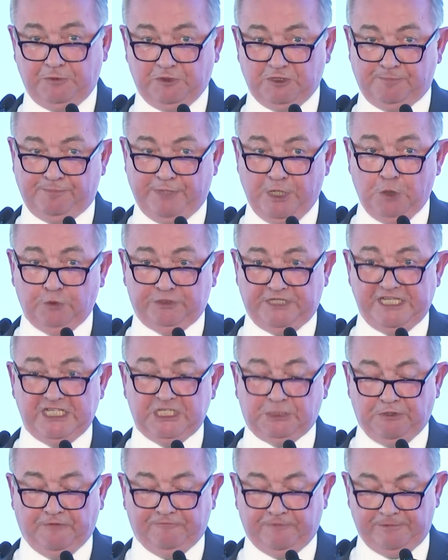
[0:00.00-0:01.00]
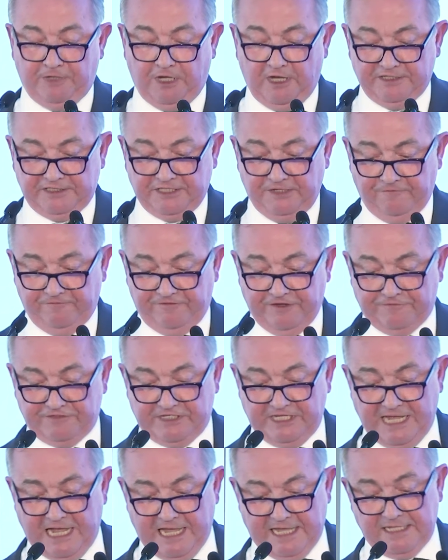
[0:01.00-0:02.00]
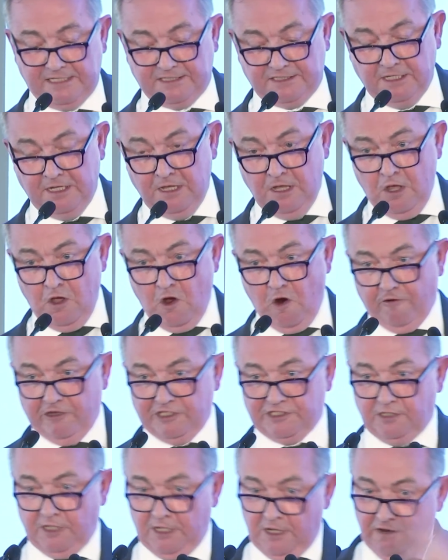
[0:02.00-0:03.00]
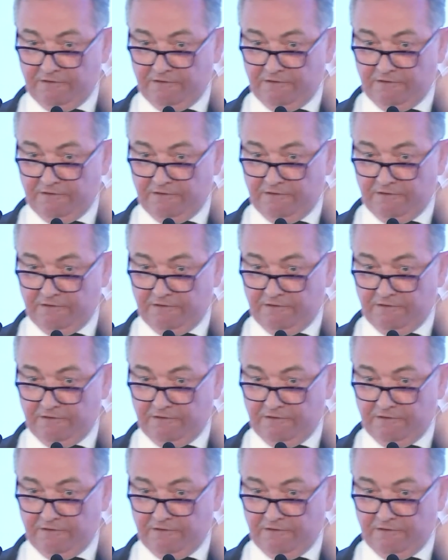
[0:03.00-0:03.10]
was built into it from 1958. Or as